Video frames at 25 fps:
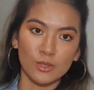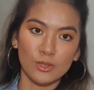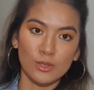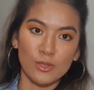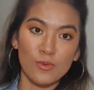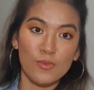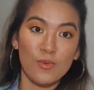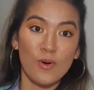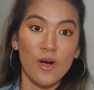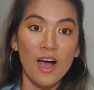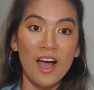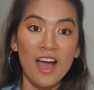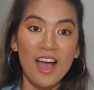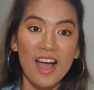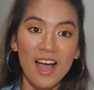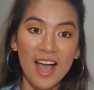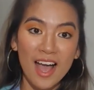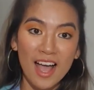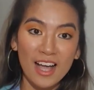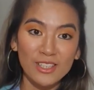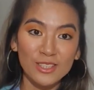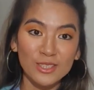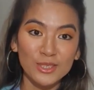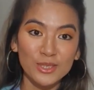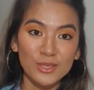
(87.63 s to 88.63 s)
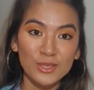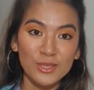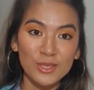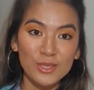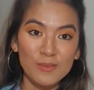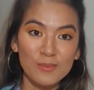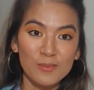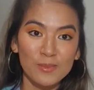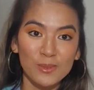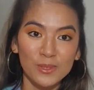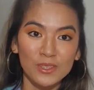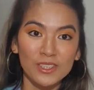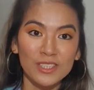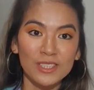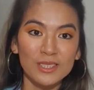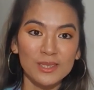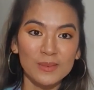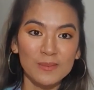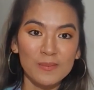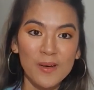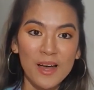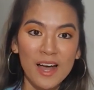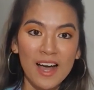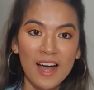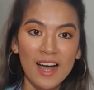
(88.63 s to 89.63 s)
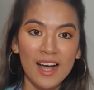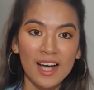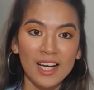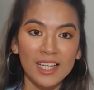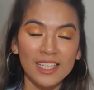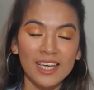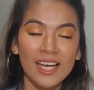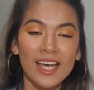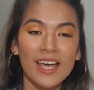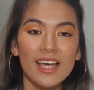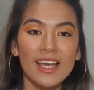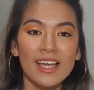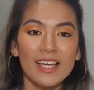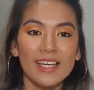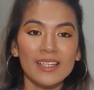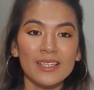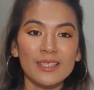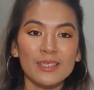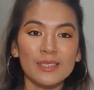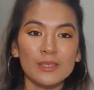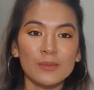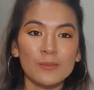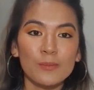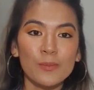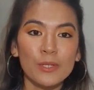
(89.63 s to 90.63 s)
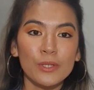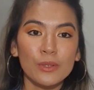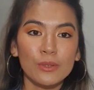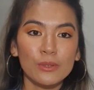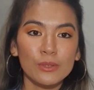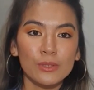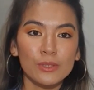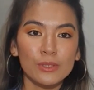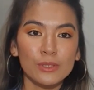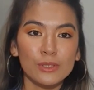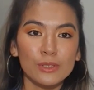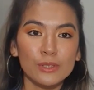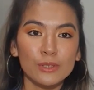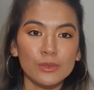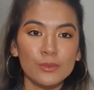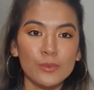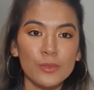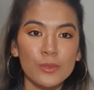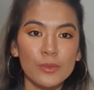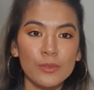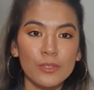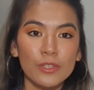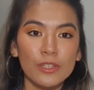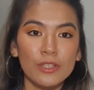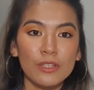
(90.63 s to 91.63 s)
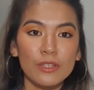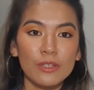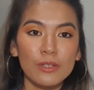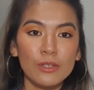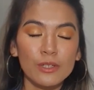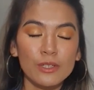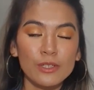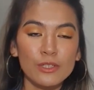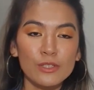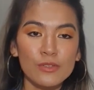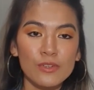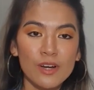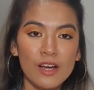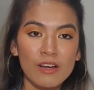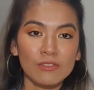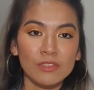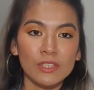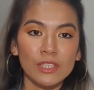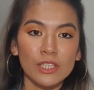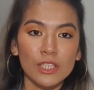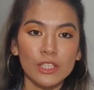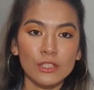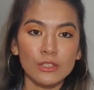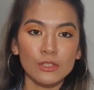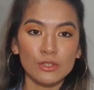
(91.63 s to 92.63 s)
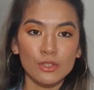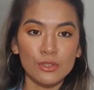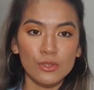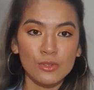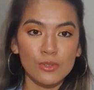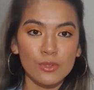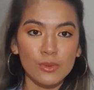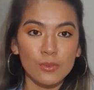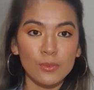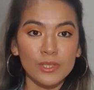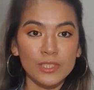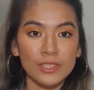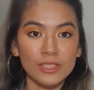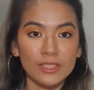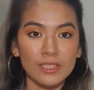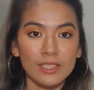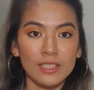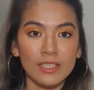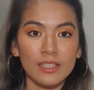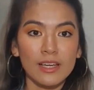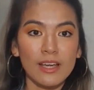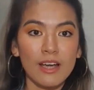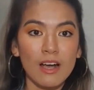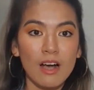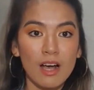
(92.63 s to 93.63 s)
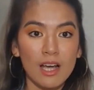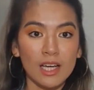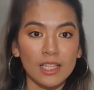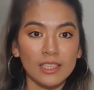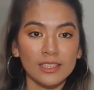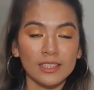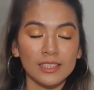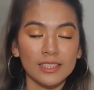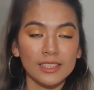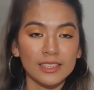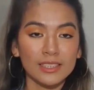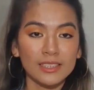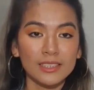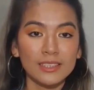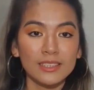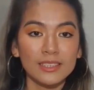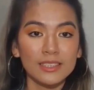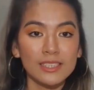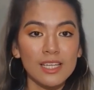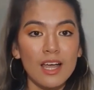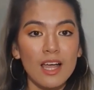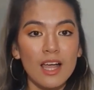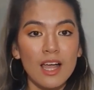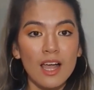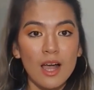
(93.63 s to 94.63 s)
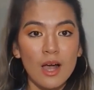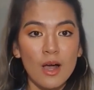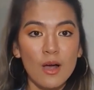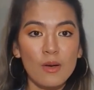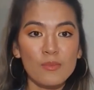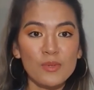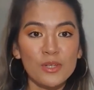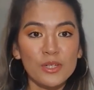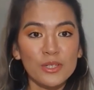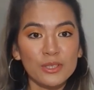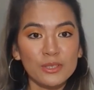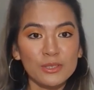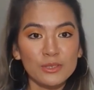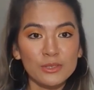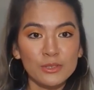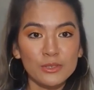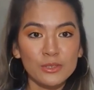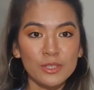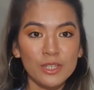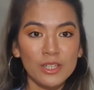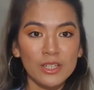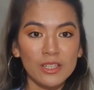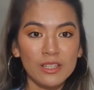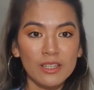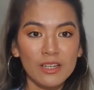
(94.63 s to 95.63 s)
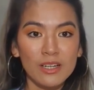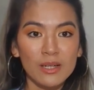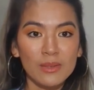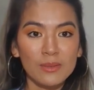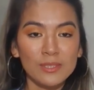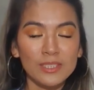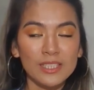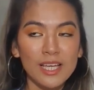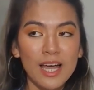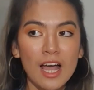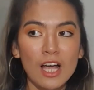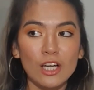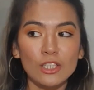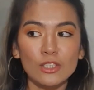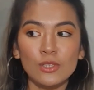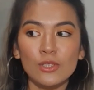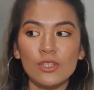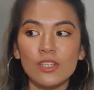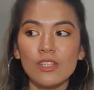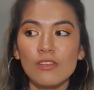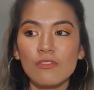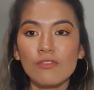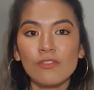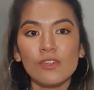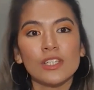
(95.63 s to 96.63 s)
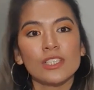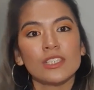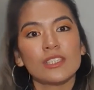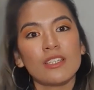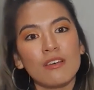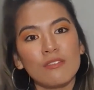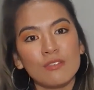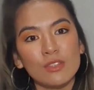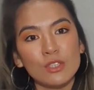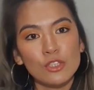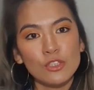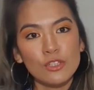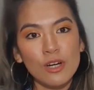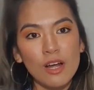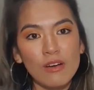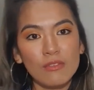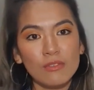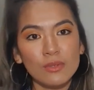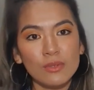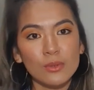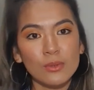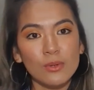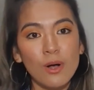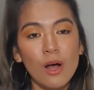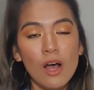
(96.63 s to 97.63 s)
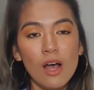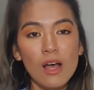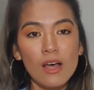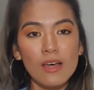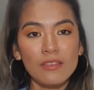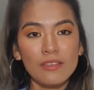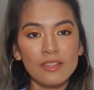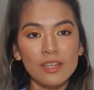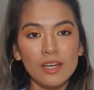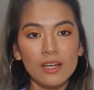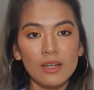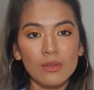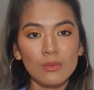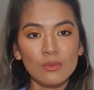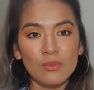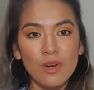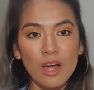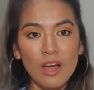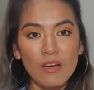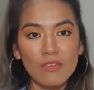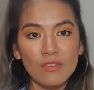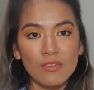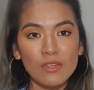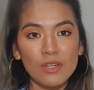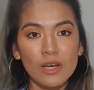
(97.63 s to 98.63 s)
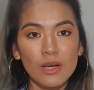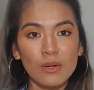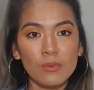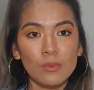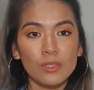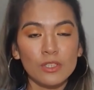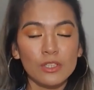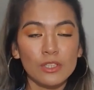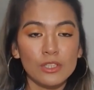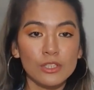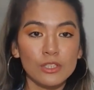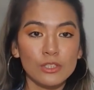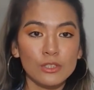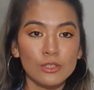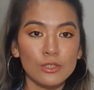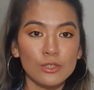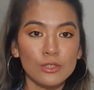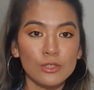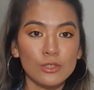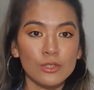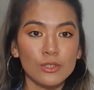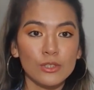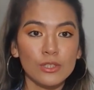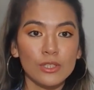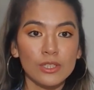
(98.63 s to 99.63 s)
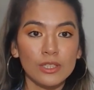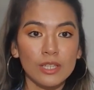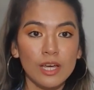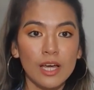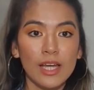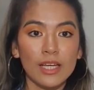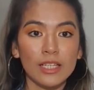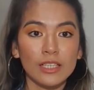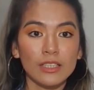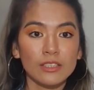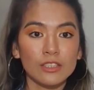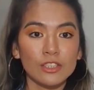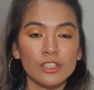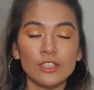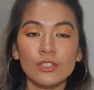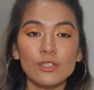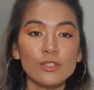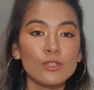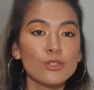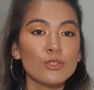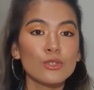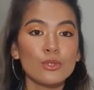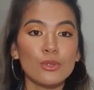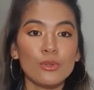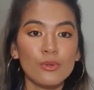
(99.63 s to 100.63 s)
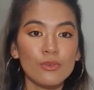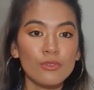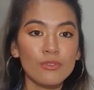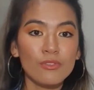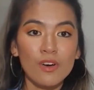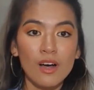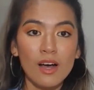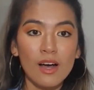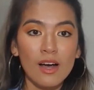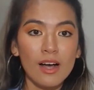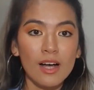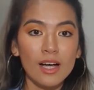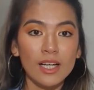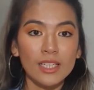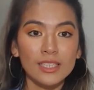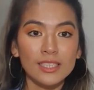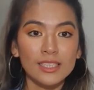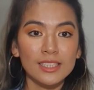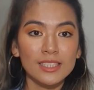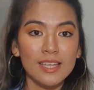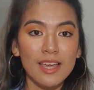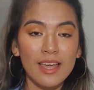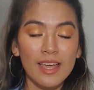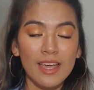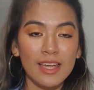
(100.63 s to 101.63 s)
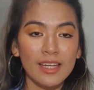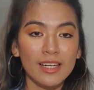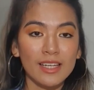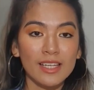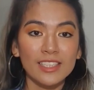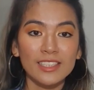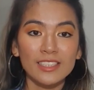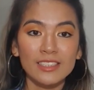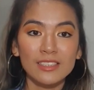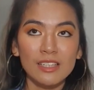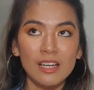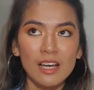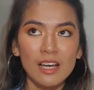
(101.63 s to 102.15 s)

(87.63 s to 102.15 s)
why I actually bought this bag is because we were going to go traveling to the Whitsunday Islands here in Australia. It was actually the first ever travel that Raph and I were going to do, like just the two of us and in